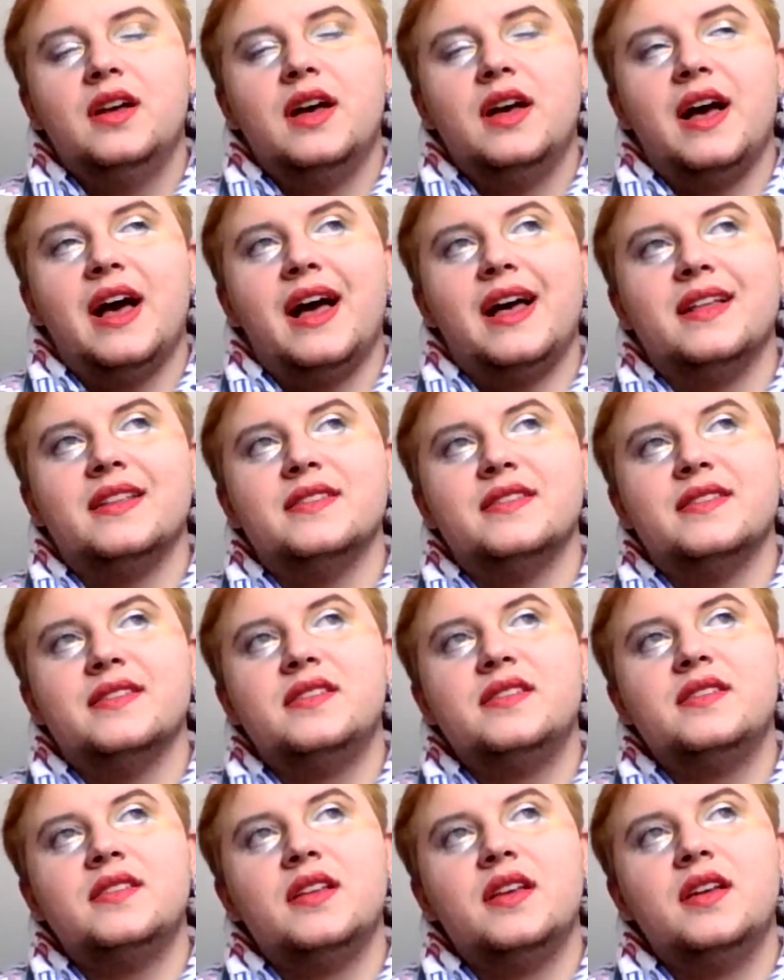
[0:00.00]
And
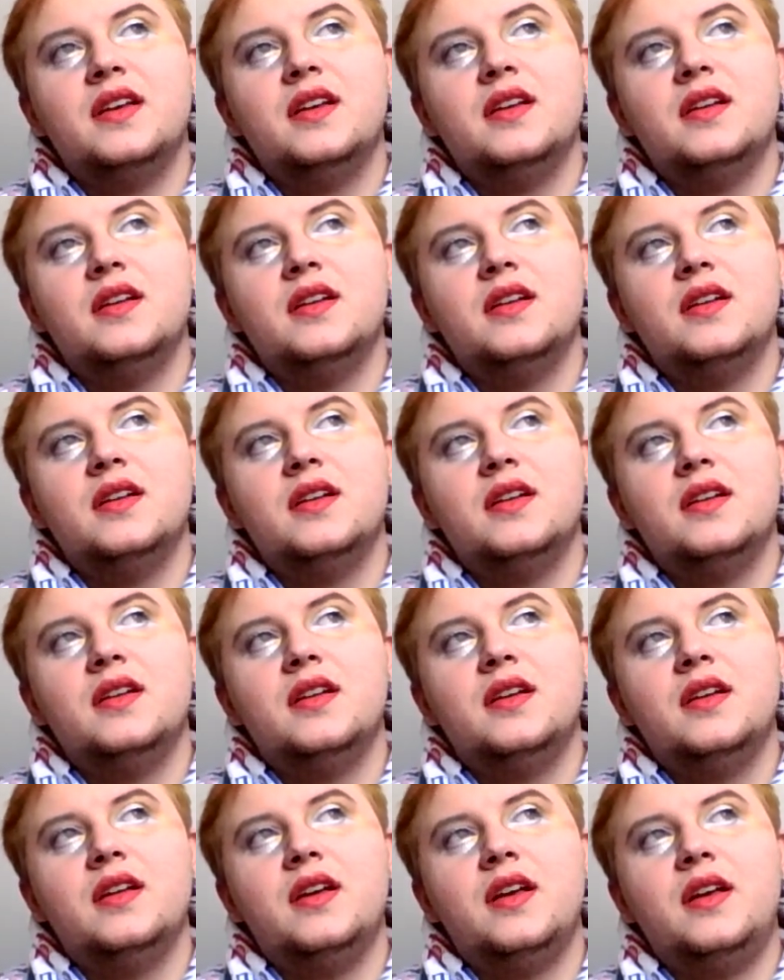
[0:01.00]

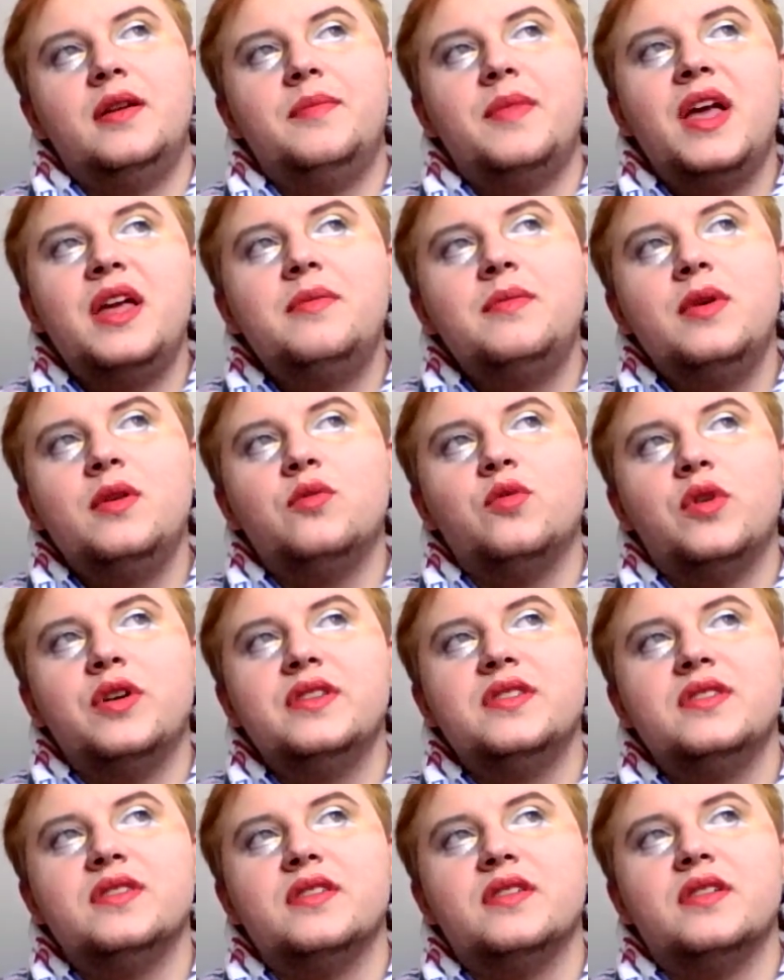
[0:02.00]
it made me
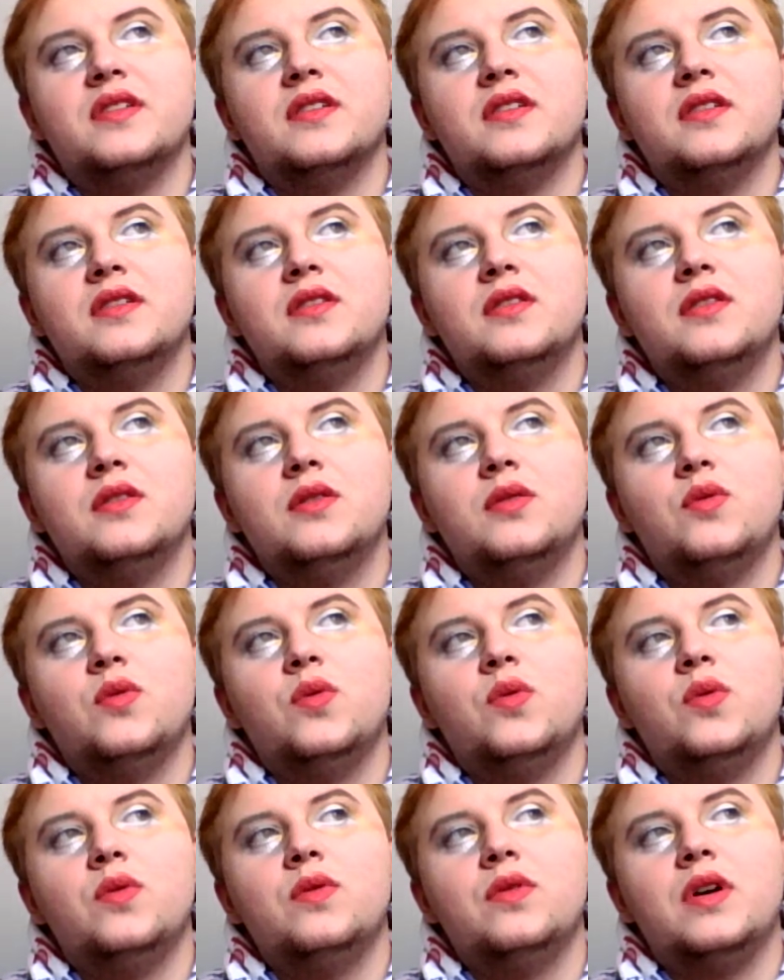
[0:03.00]
wonder,
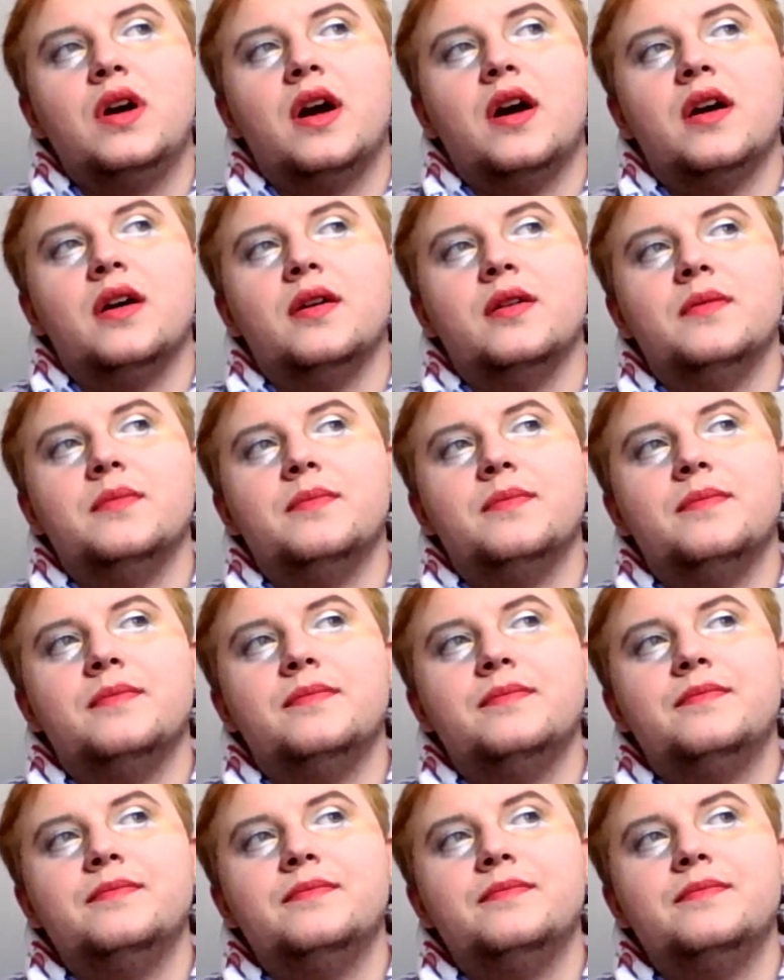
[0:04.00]
why